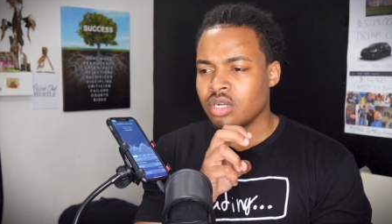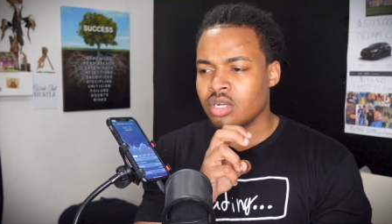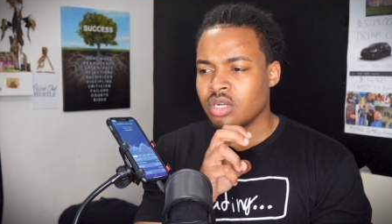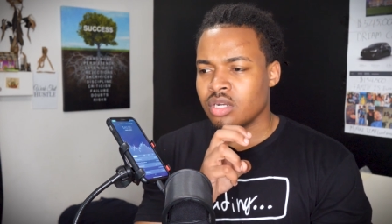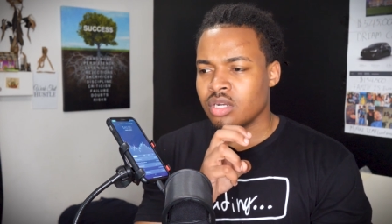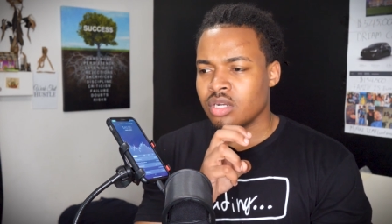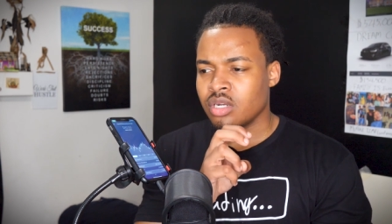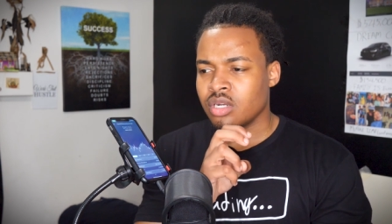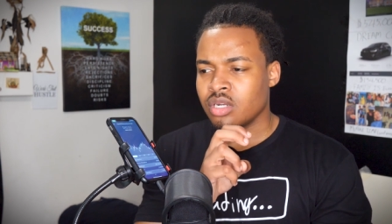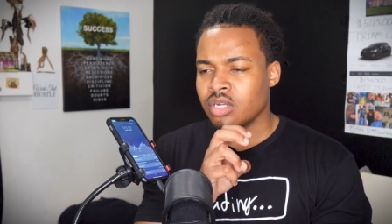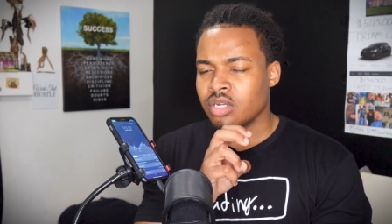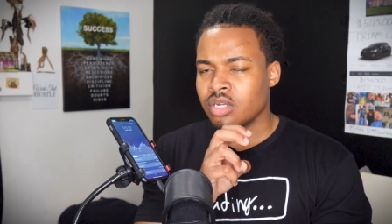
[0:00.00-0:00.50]

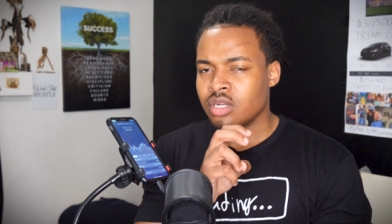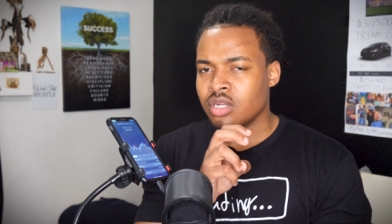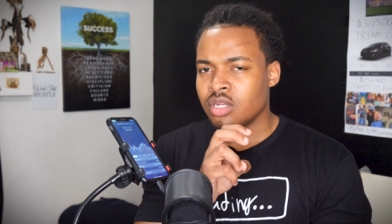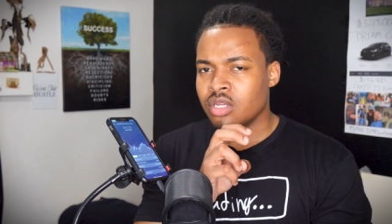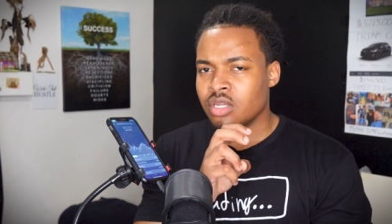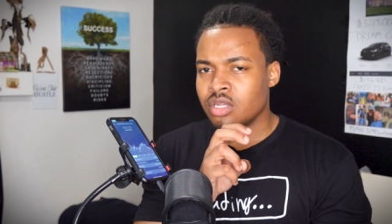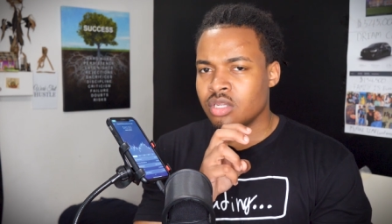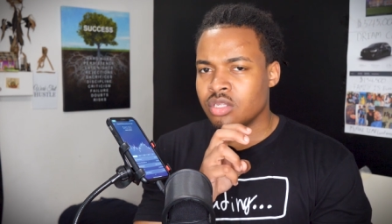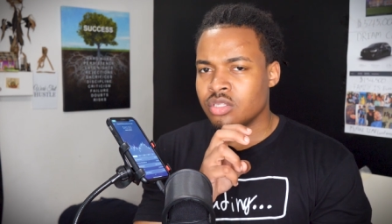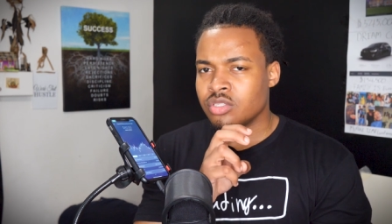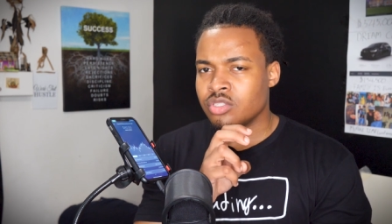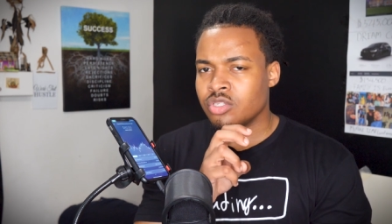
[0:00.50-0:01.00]
That is correct.
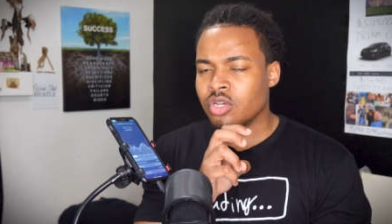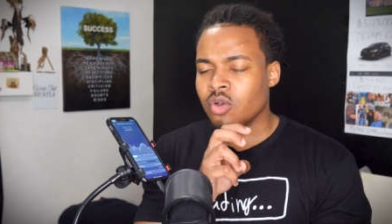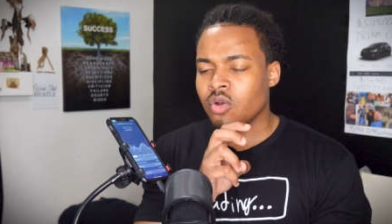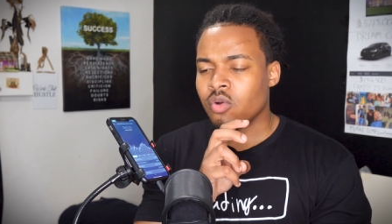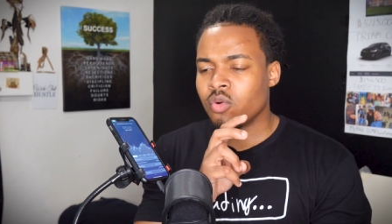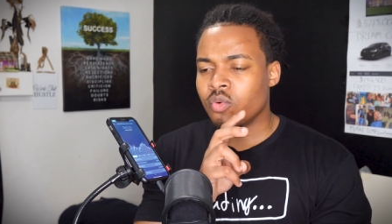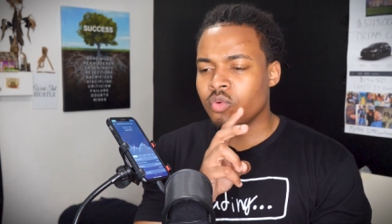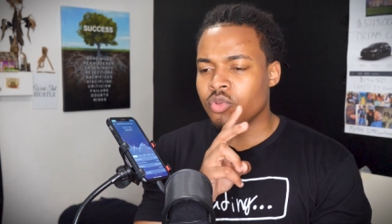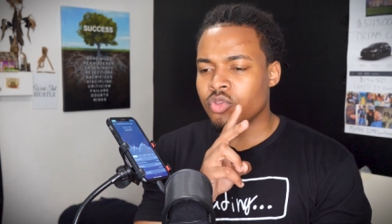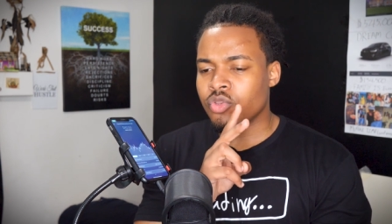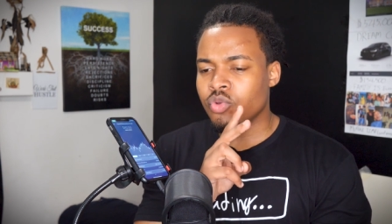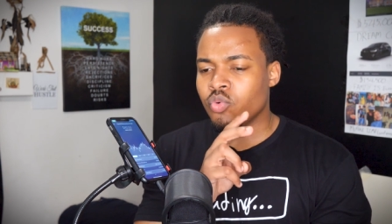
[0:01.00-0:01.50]

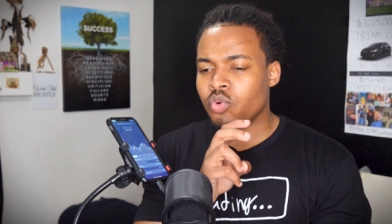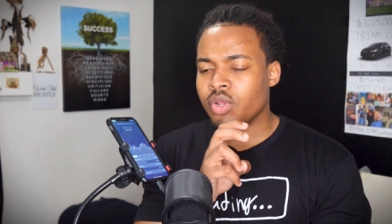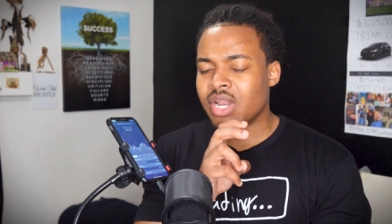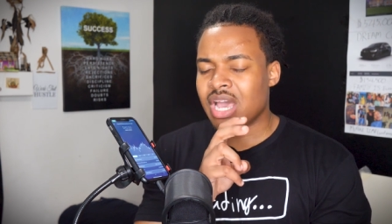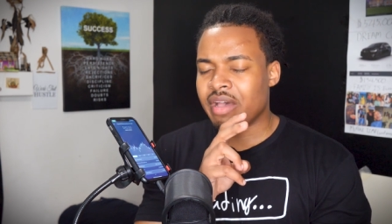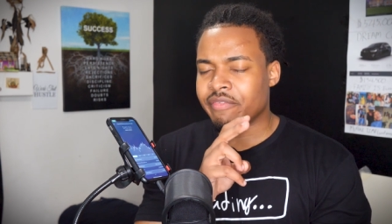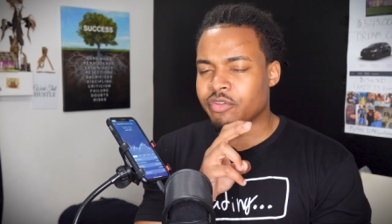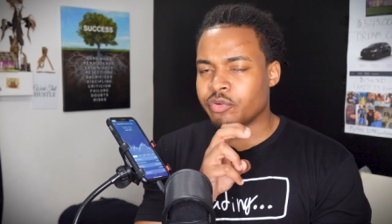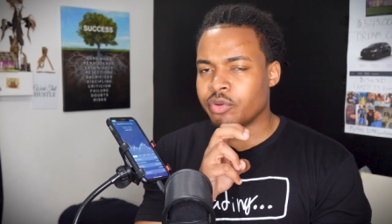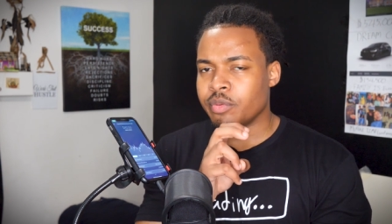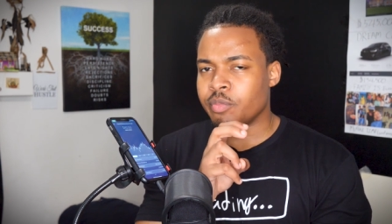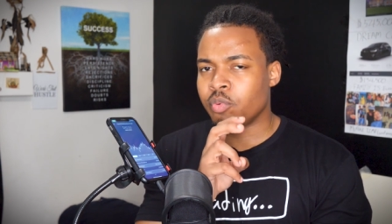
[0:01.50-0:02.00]
So you would
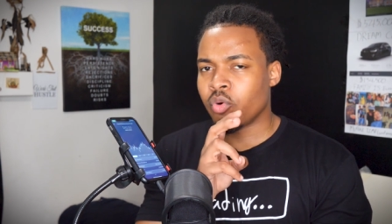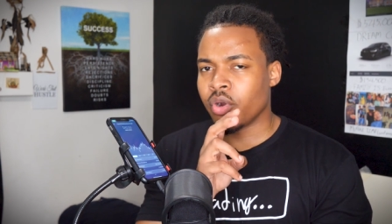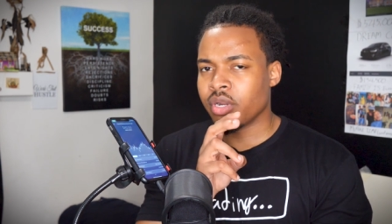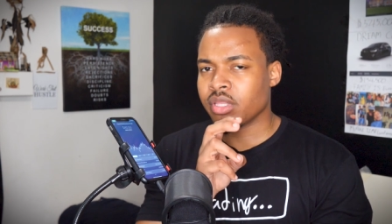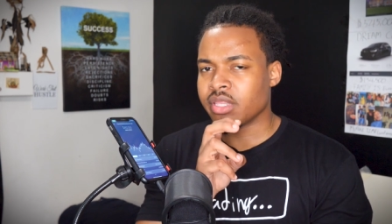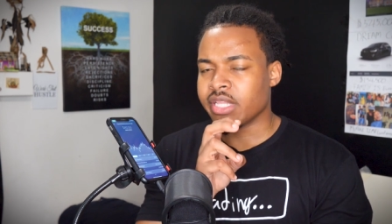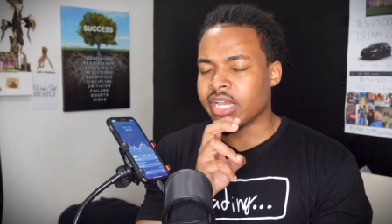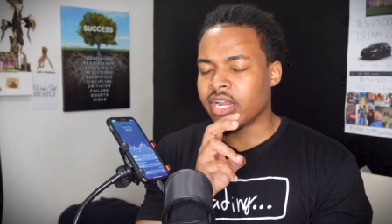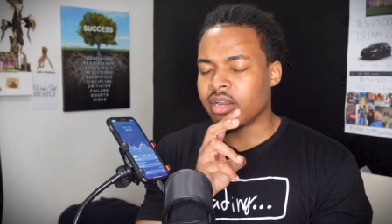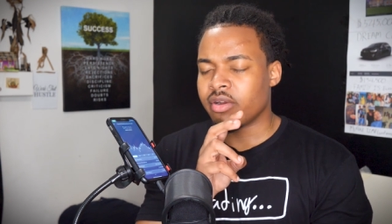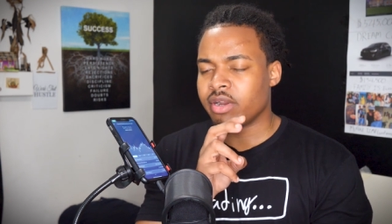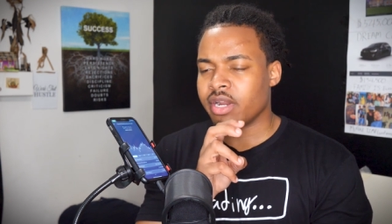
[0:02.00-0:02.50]
have to
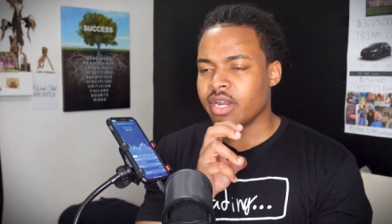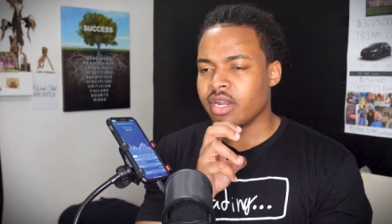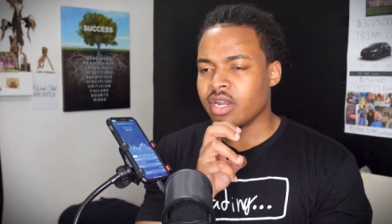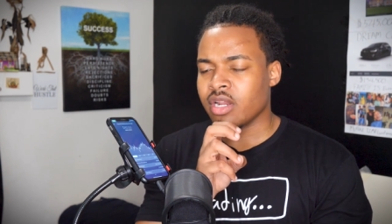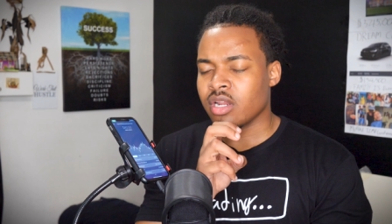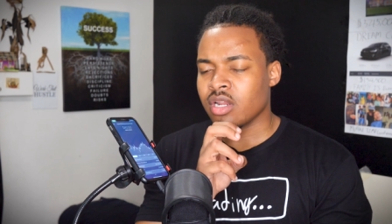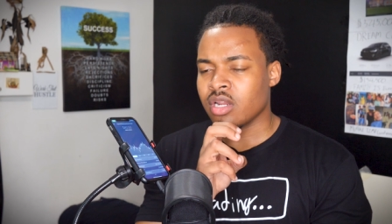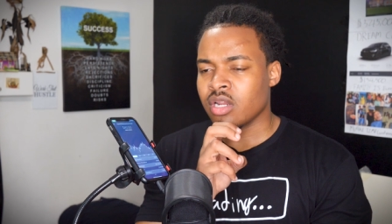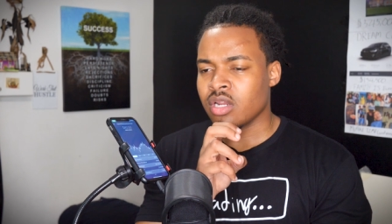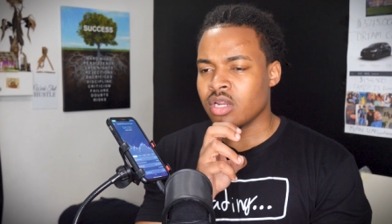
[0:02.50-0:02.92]
report that, right?